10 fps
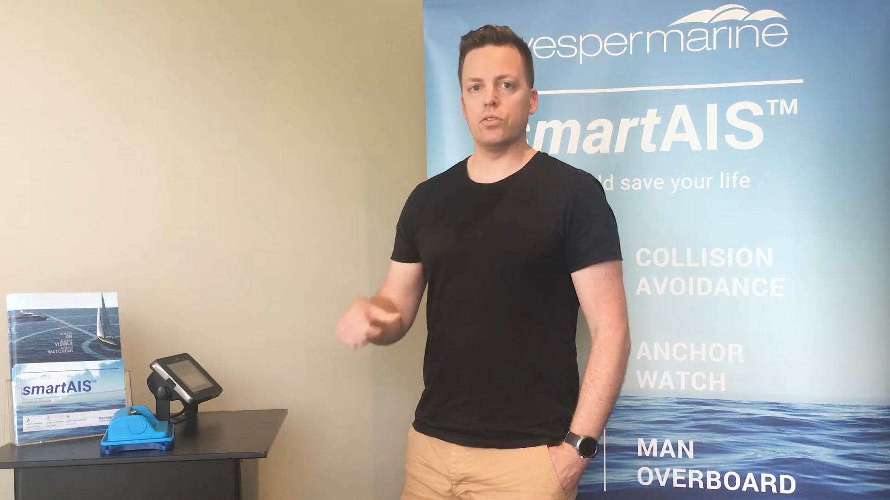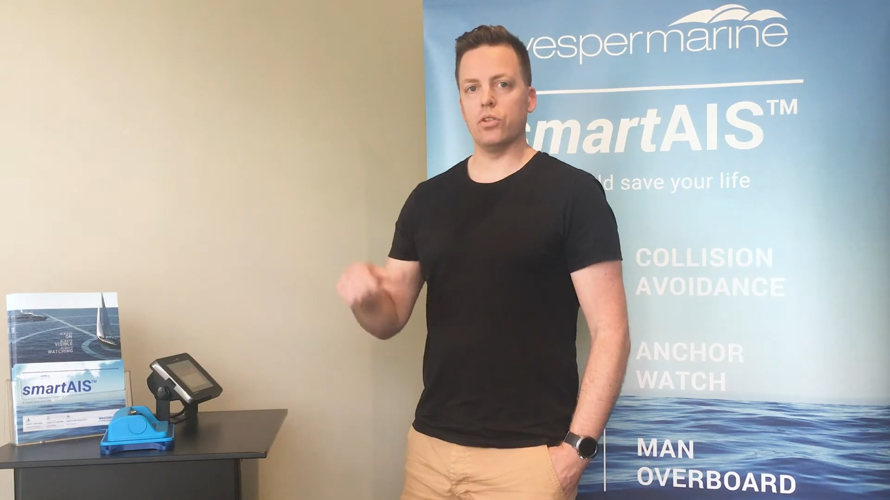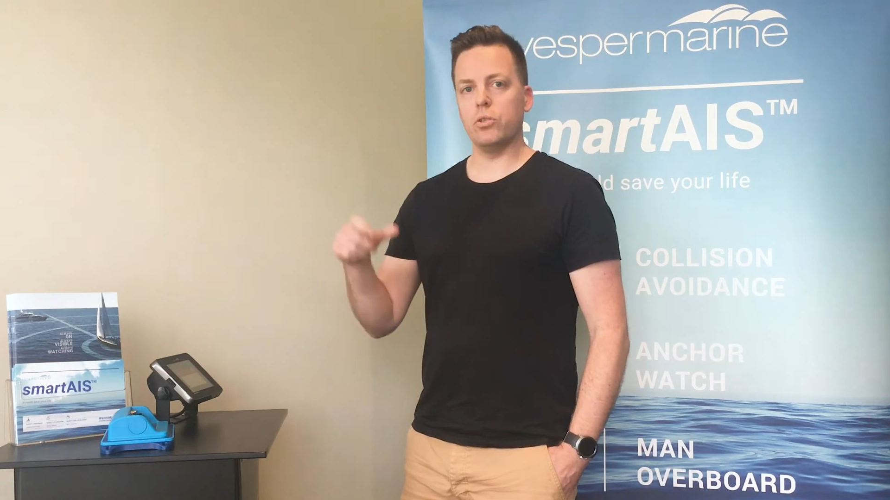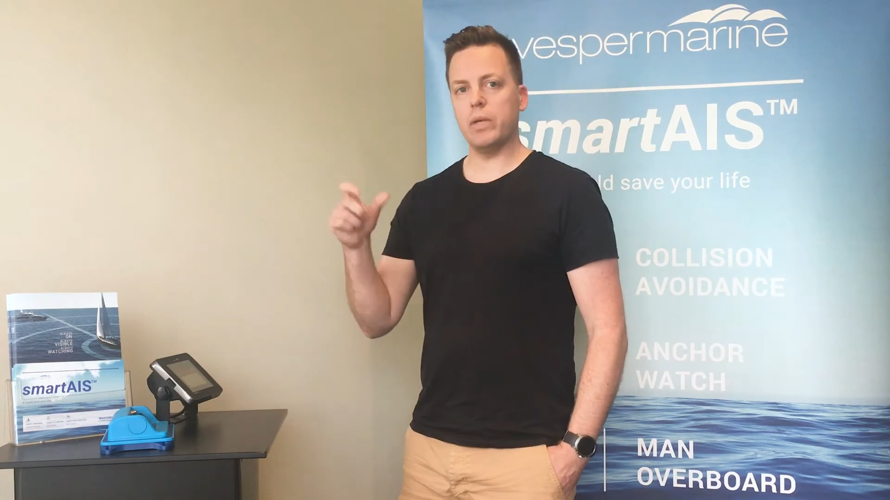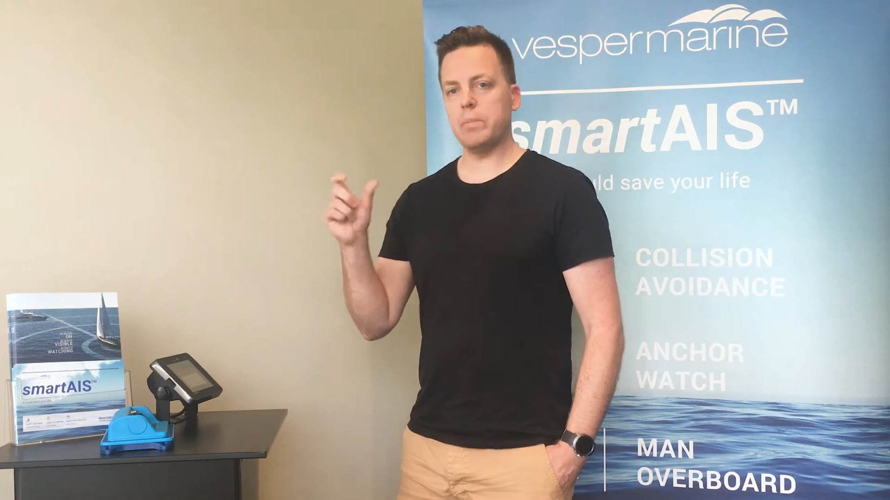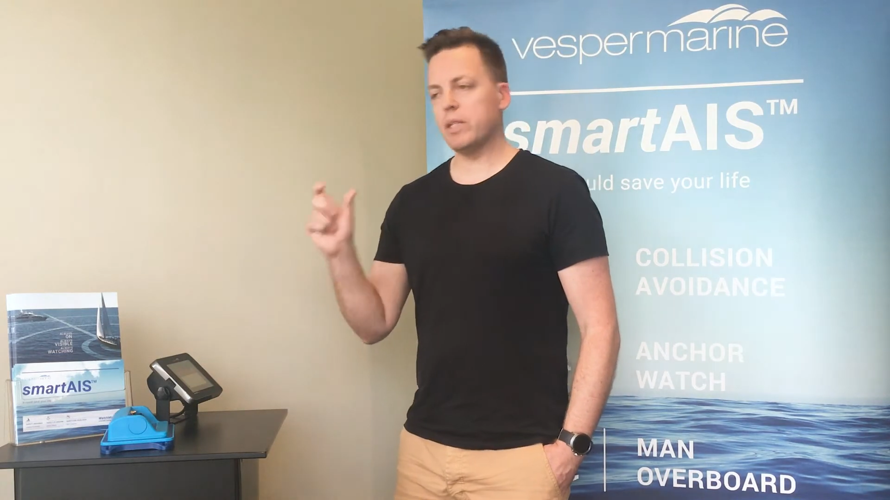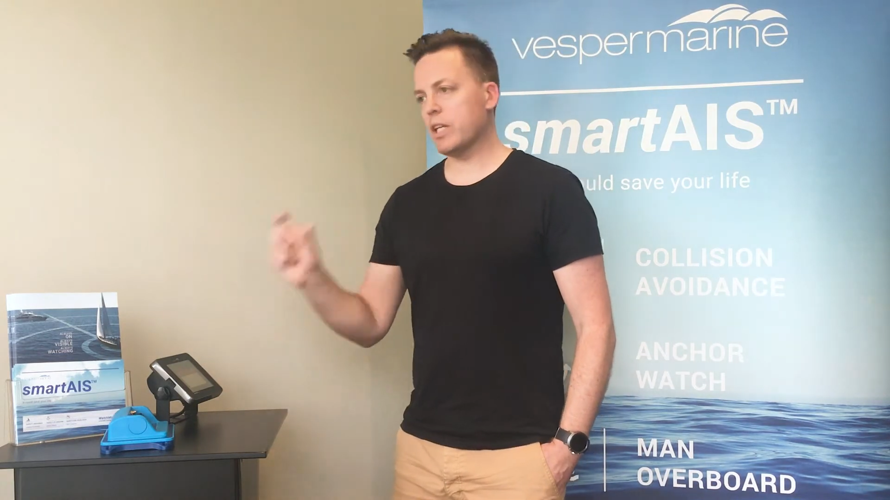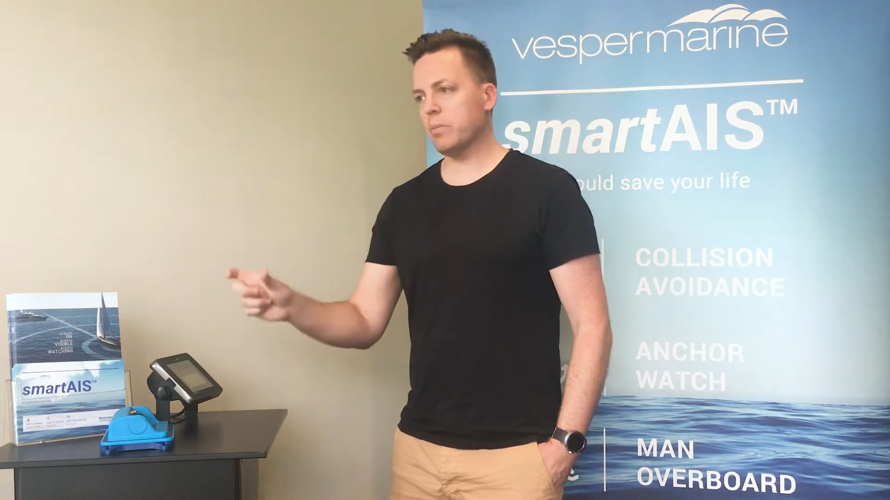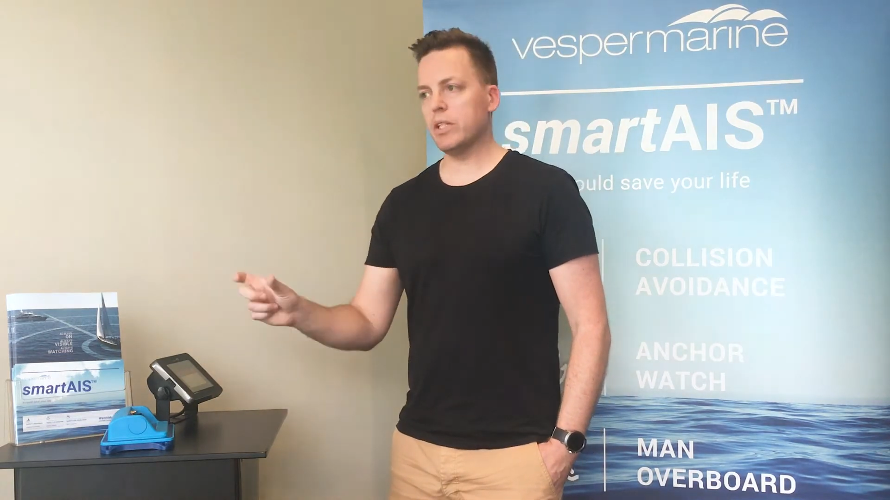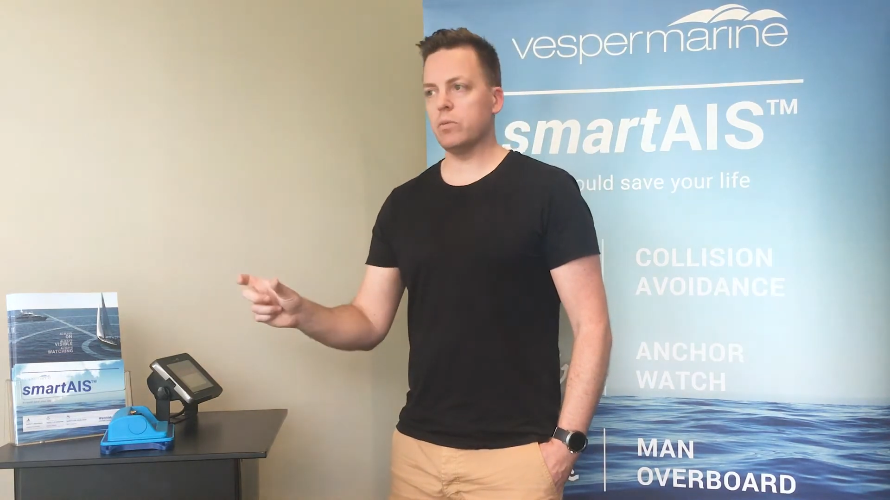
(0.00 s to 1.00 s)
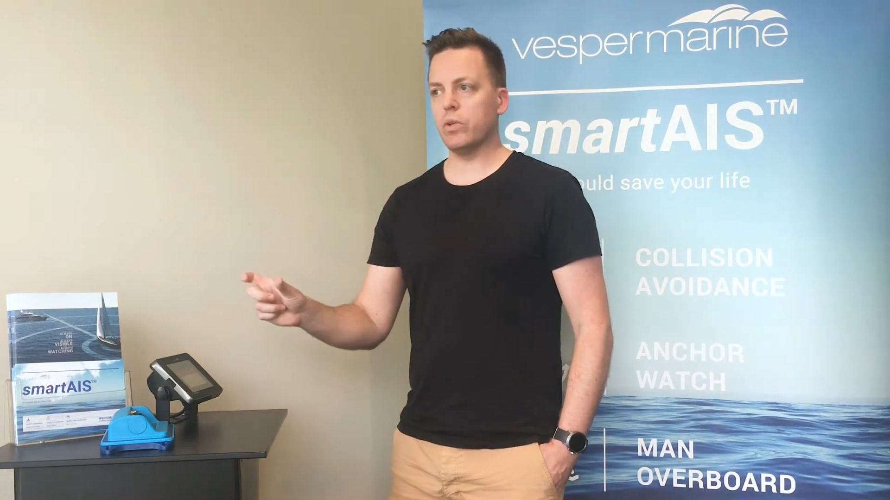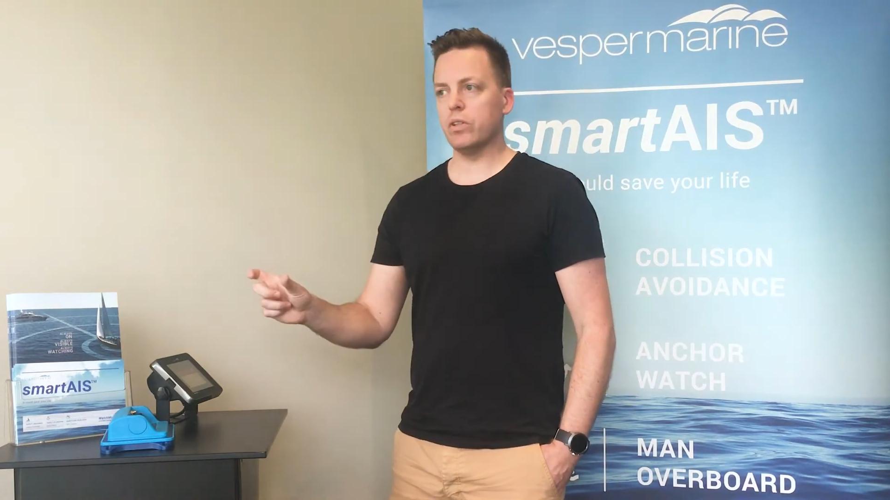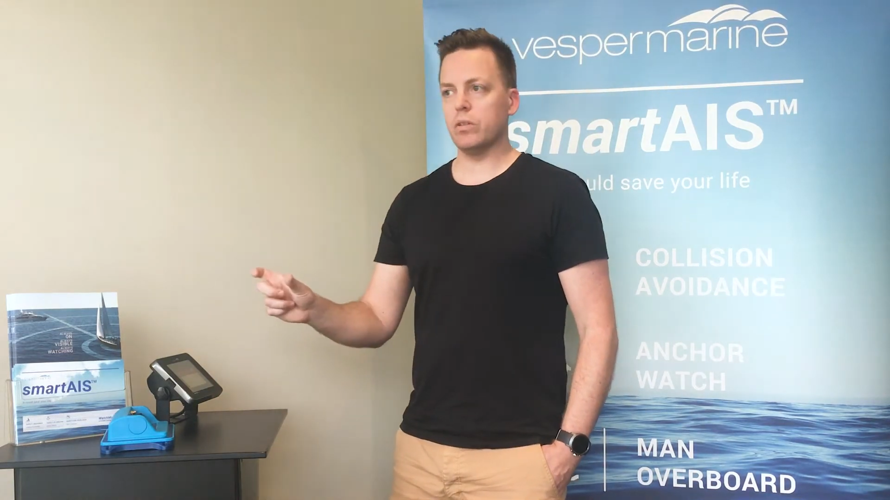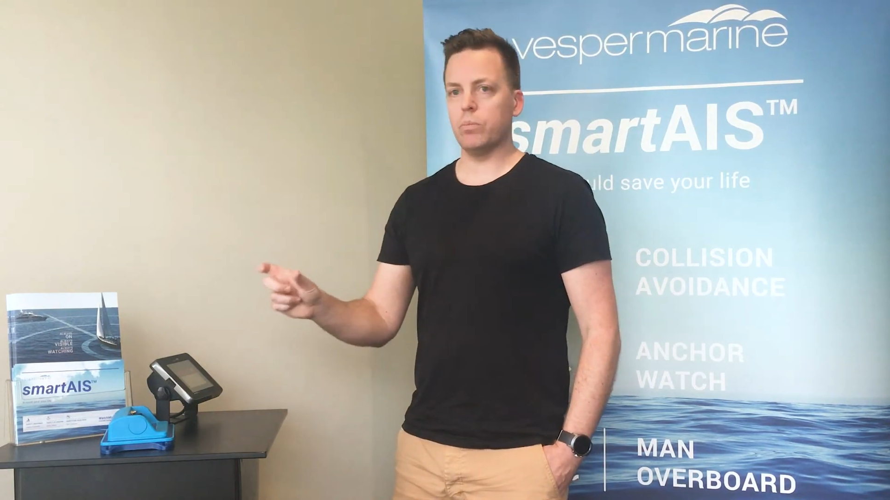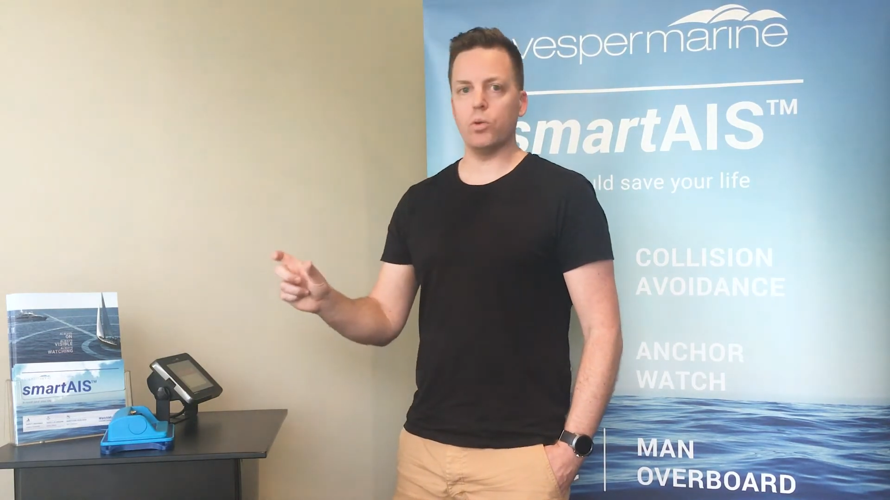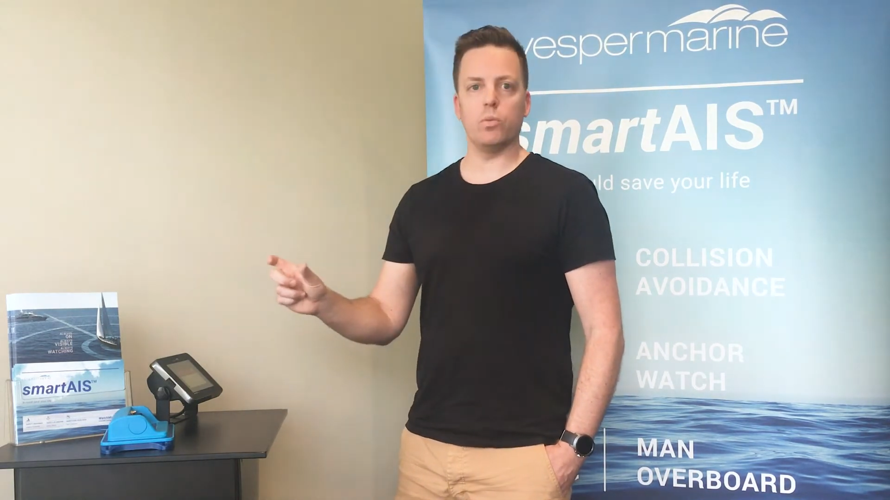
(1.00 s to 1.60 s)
So you may be coming within